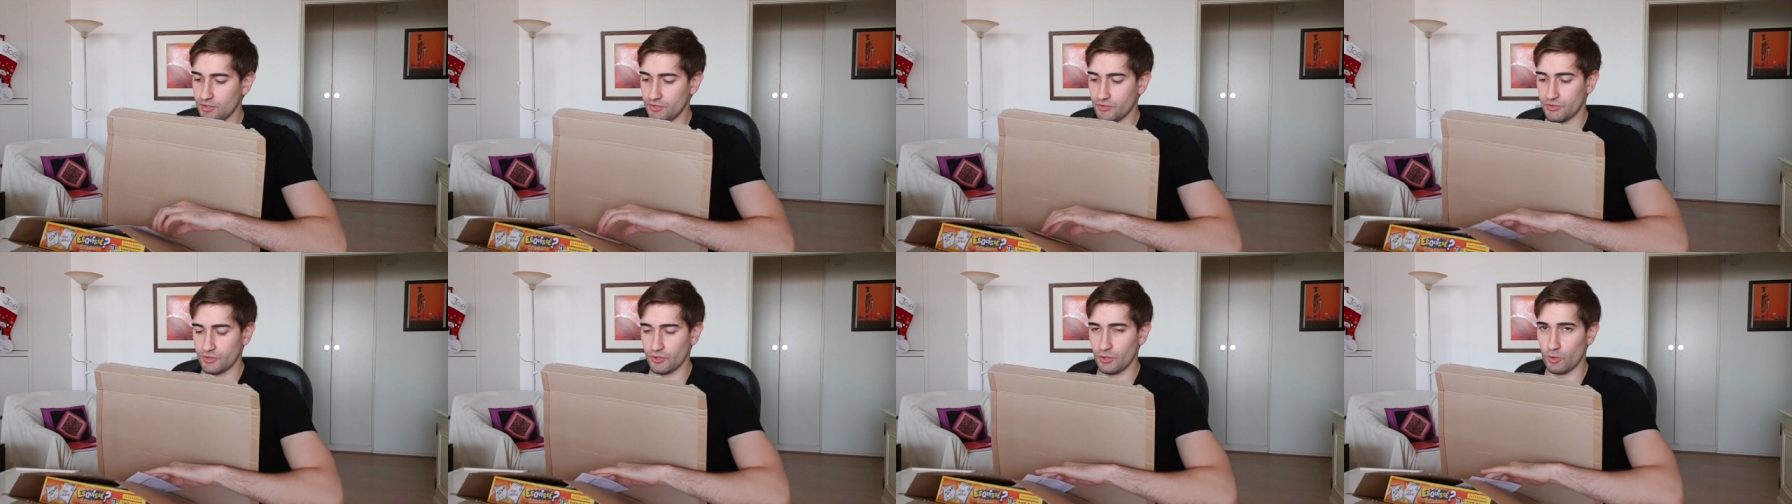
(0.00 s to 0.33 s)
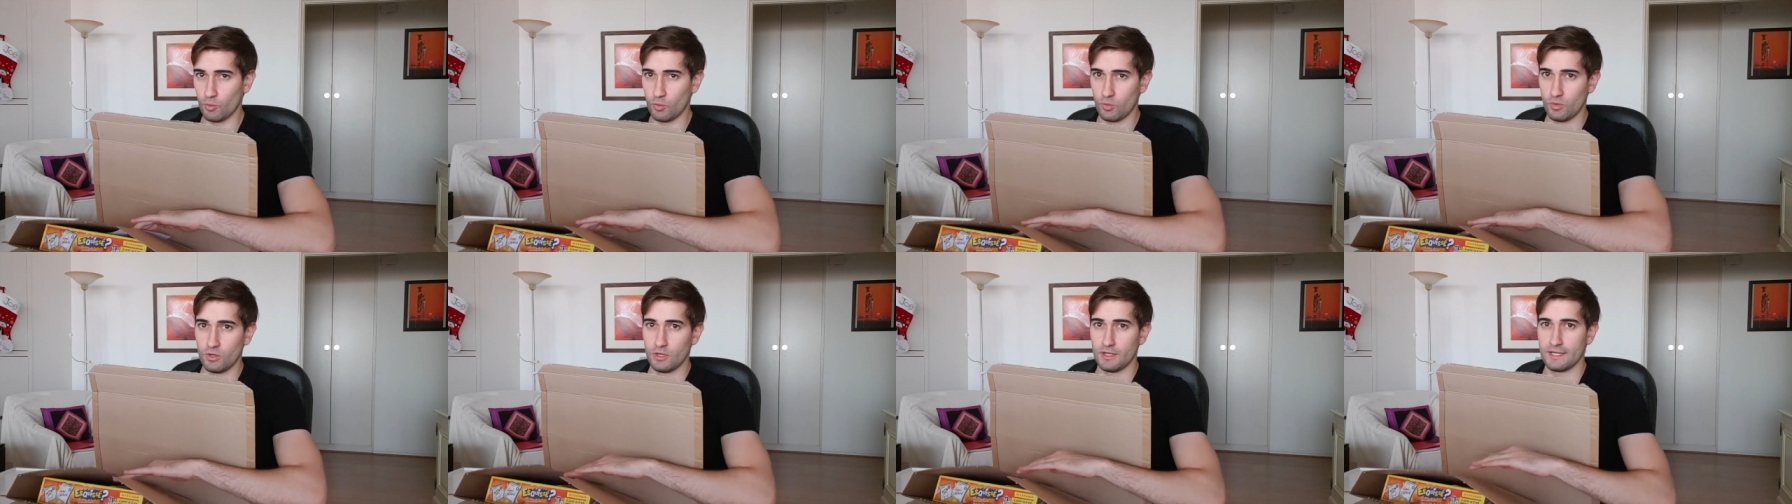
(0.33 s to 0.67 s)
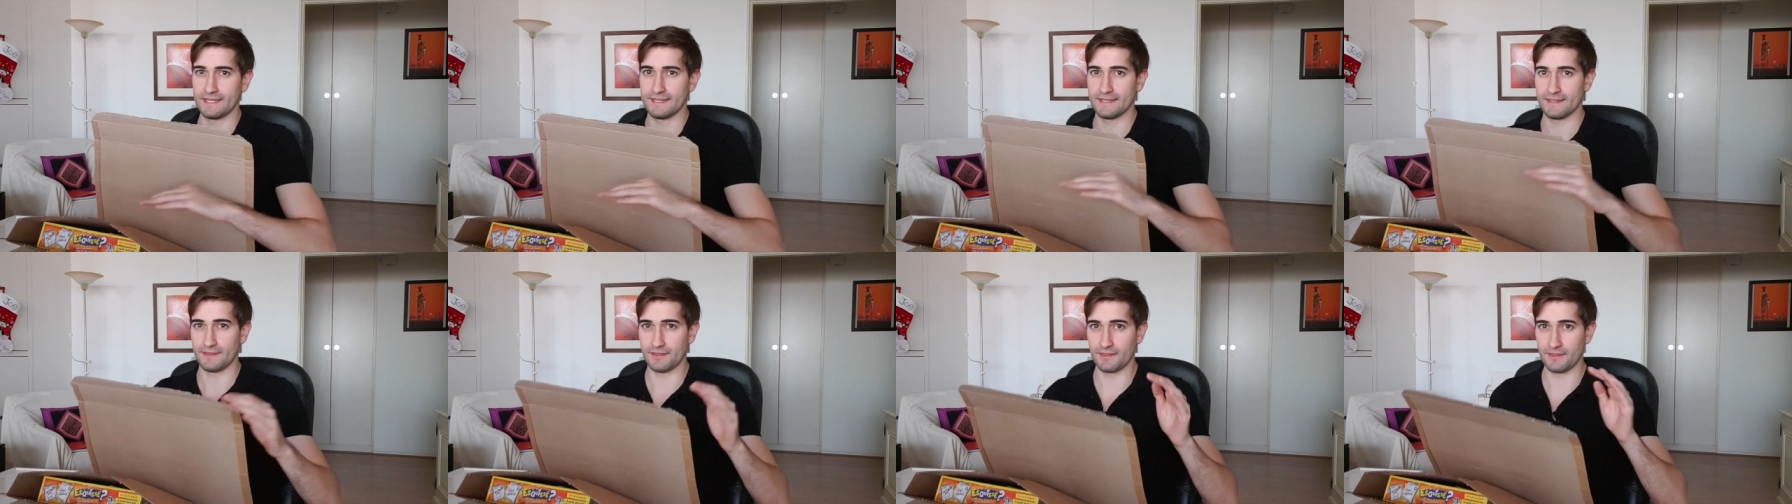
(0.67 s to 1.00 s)
So
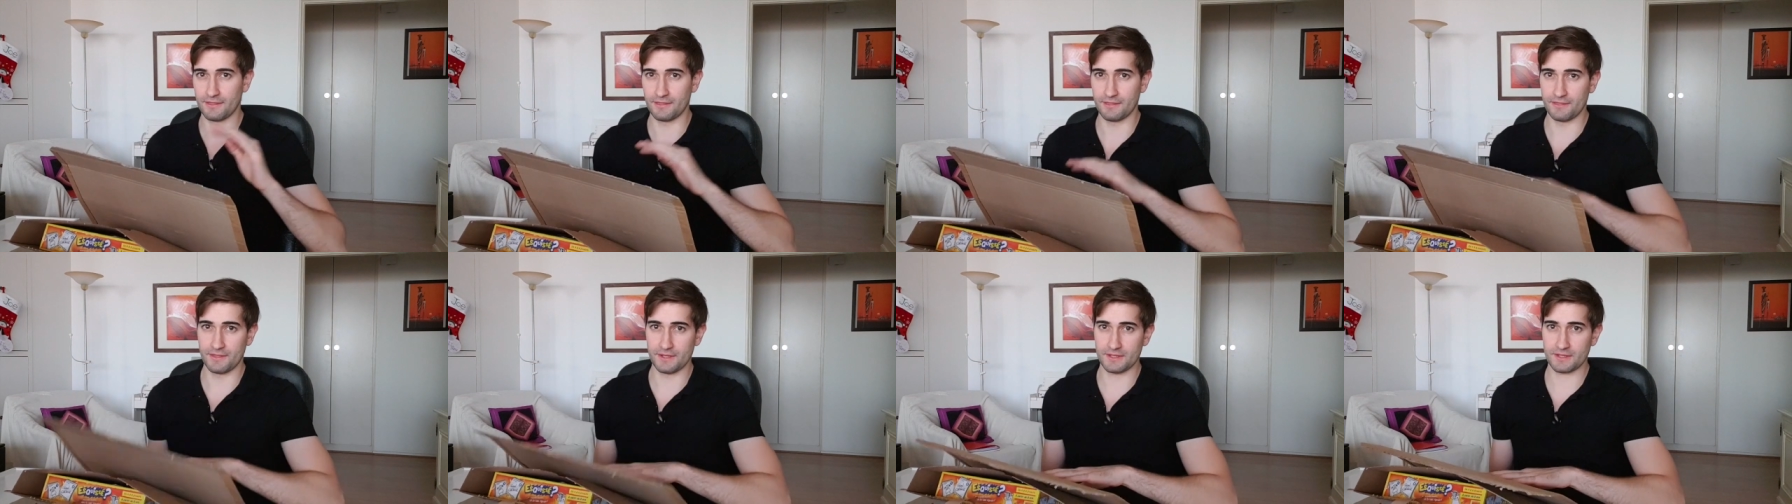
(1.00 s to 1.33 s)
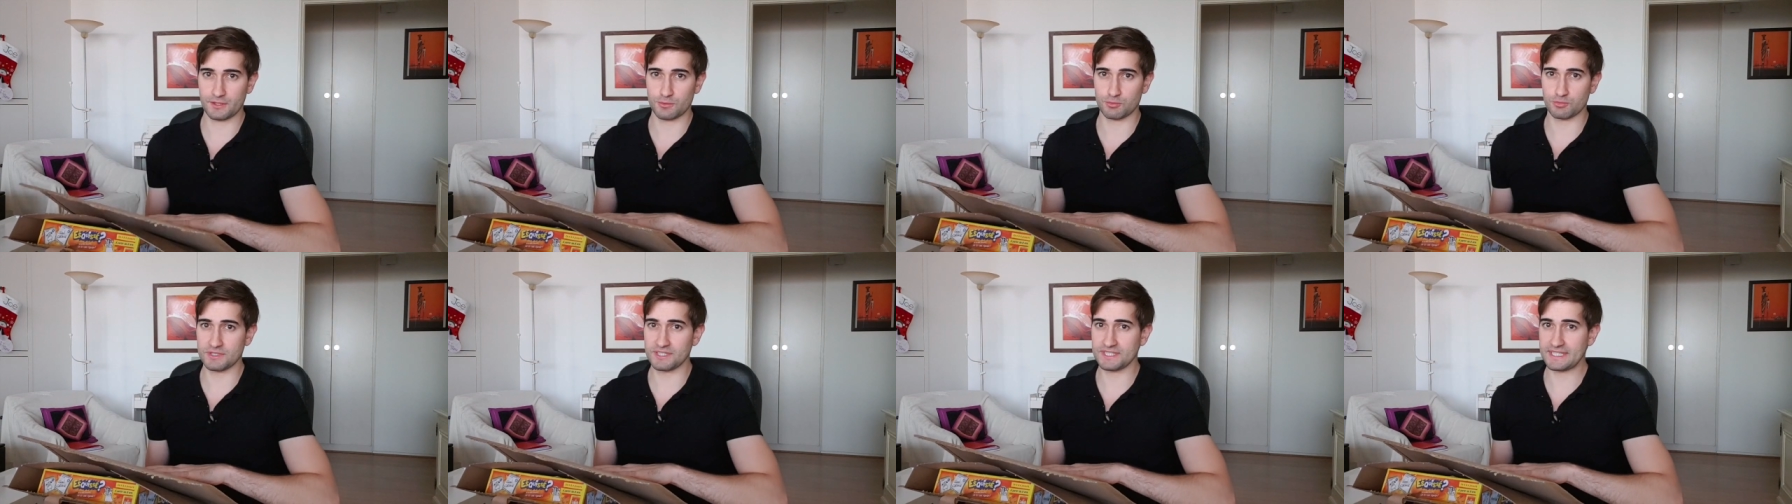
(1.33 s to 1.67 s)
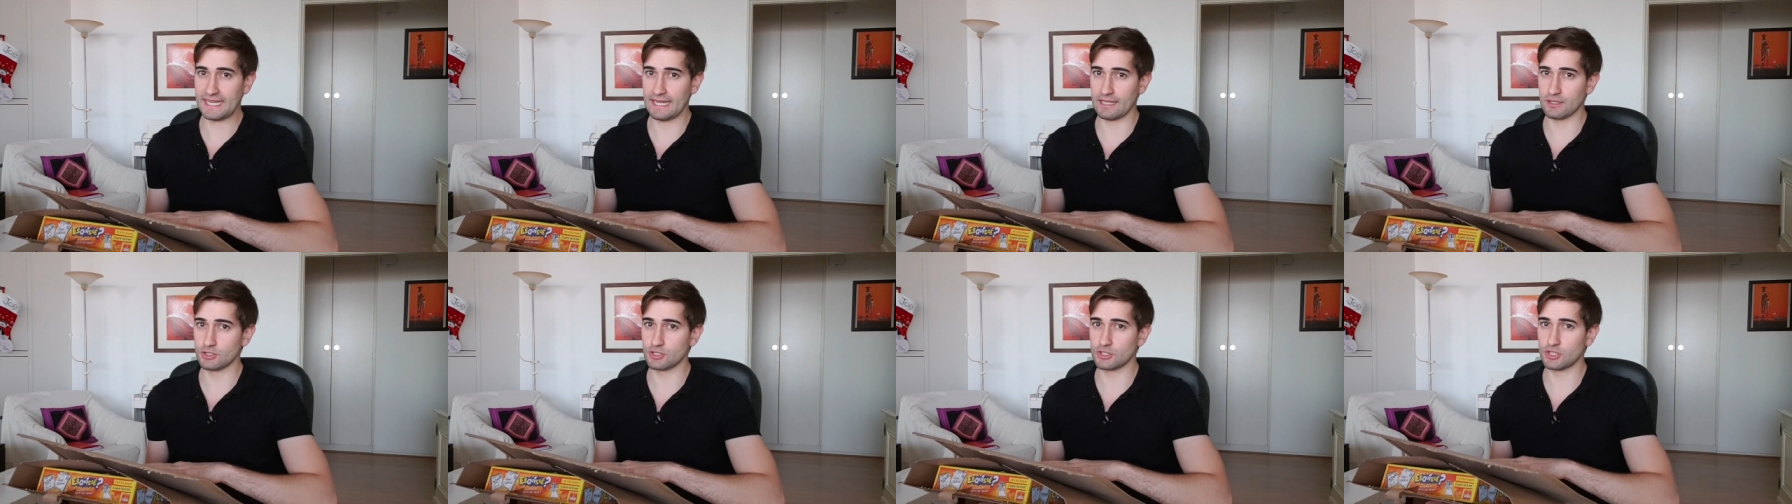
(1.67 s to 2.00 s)
this
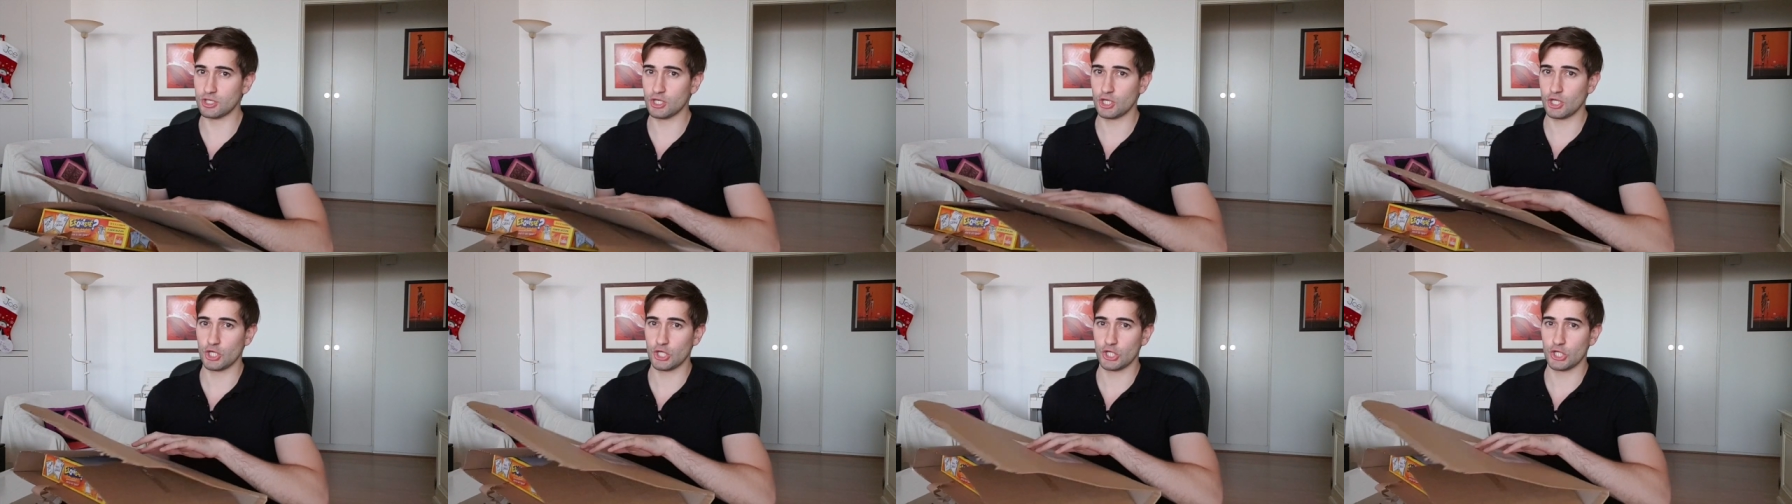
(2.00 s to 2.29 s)
retailer,